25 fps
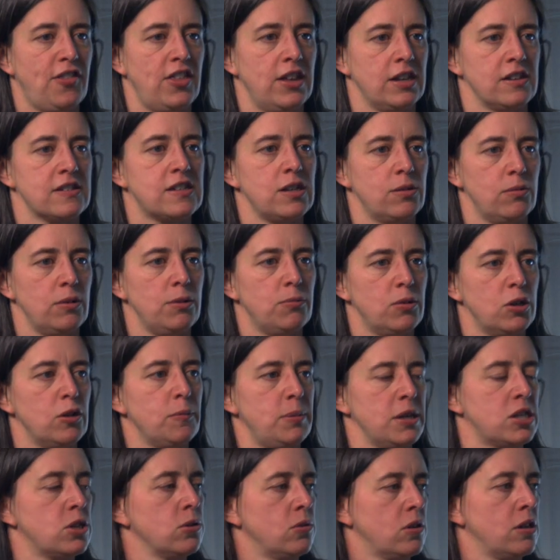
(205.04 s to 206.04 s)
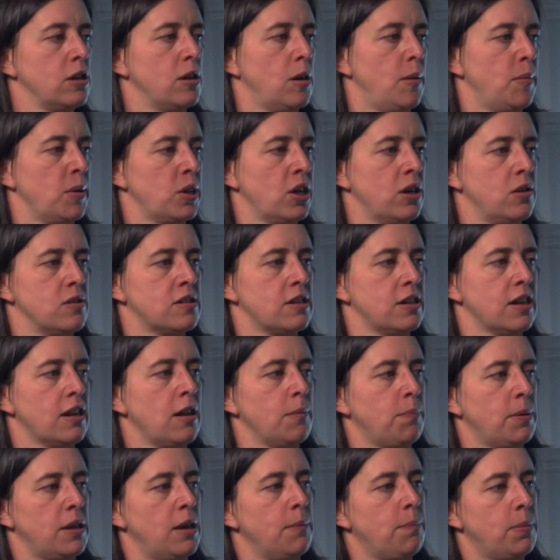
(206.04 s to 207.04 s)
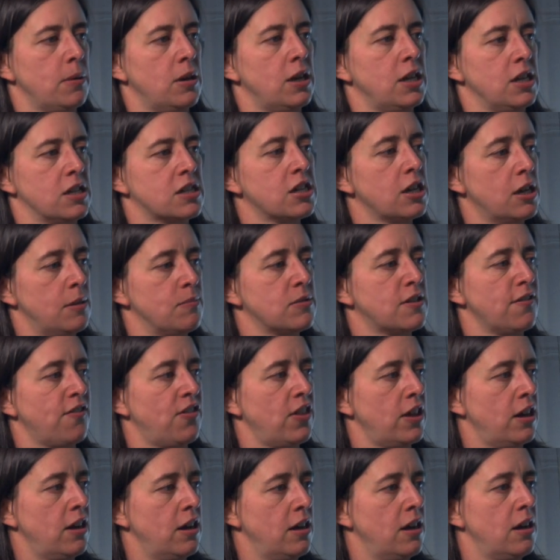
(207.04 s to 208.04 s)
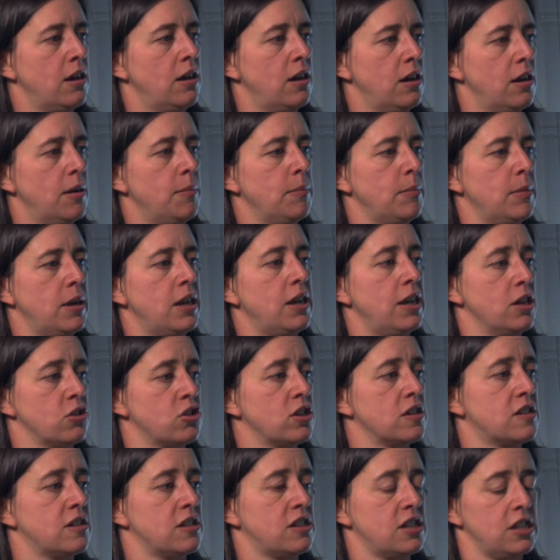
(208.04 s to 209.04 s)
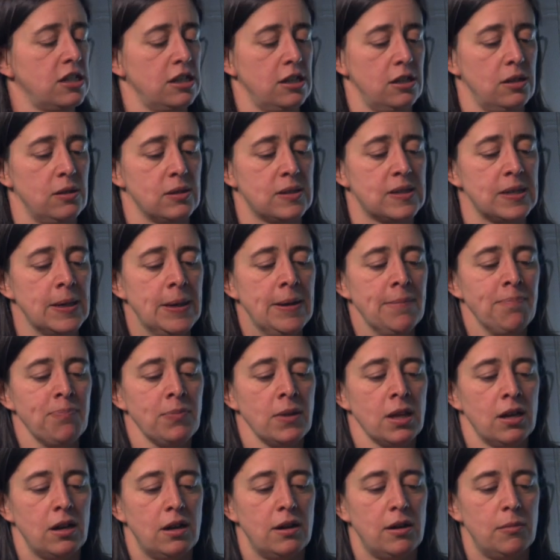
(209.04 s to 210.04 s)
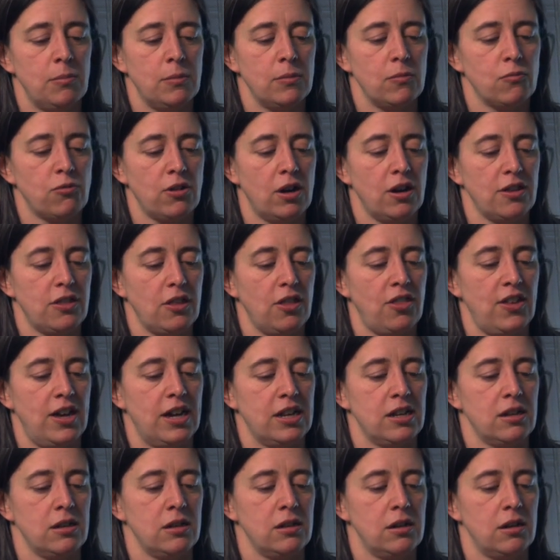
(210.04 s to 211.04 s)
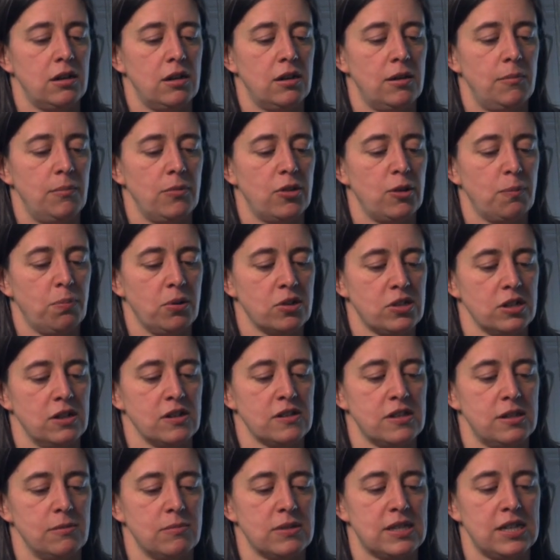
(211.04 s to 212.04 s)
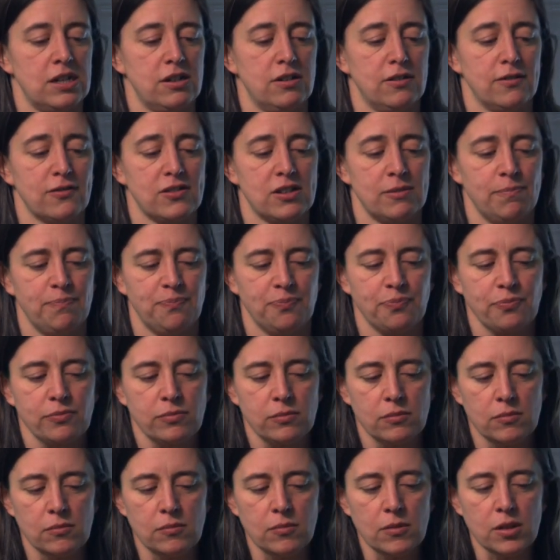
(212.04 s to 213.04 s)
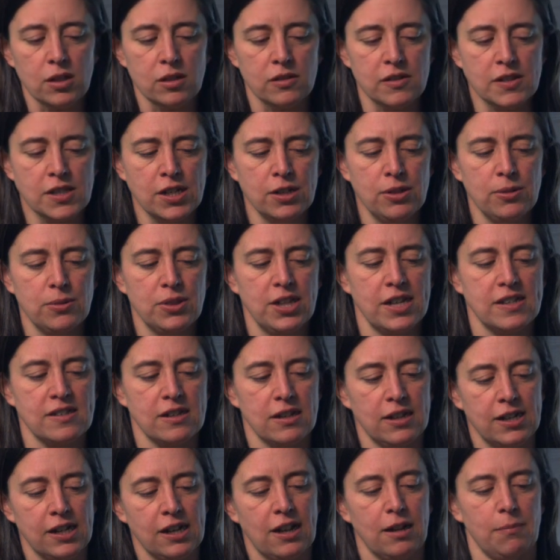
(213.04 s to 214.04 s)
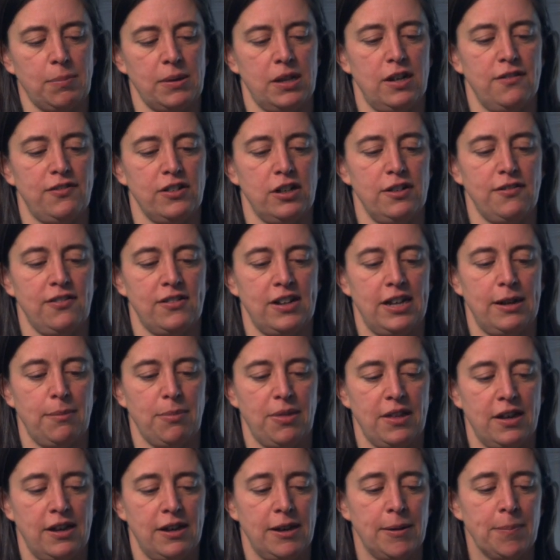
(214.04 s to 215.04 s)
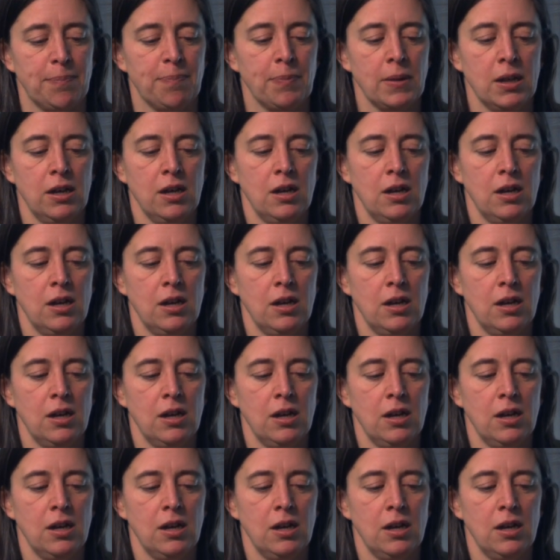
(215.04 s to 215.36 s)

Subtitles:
of thing. So we will be talking about those a little bit, but in terms of their electricity use rather than the products themselves. So there's a little bit of overlap there.